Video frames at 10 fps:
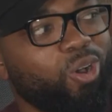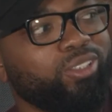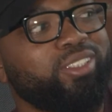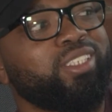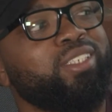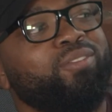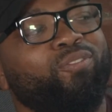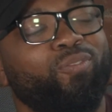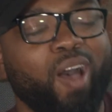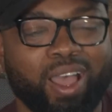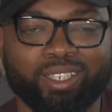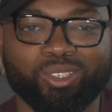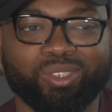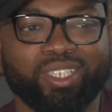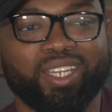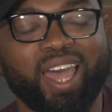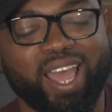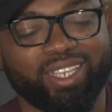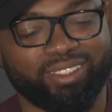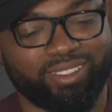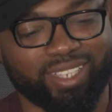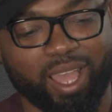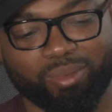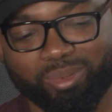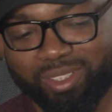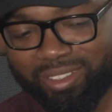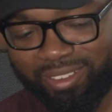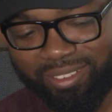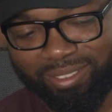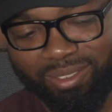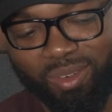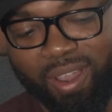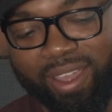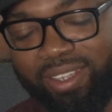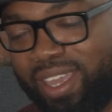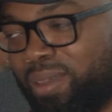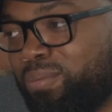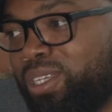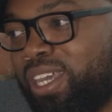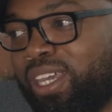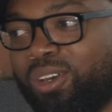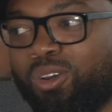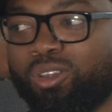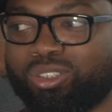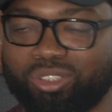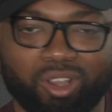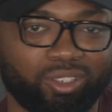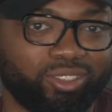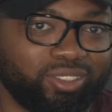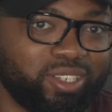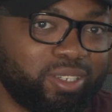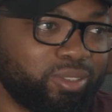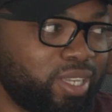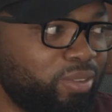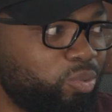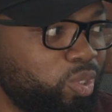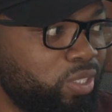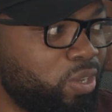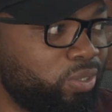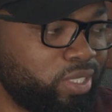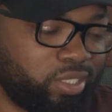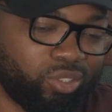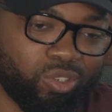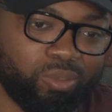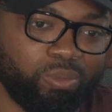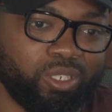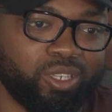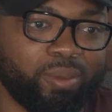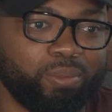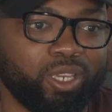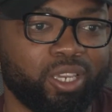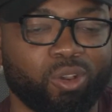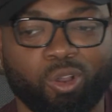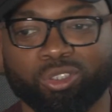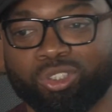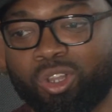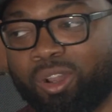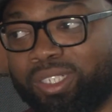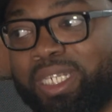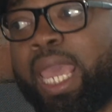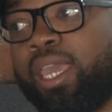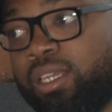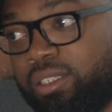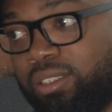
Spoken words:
on to the final and last topic, right? NBA All-Star snubs. As we know, there's going to be an NBA All-Star Day,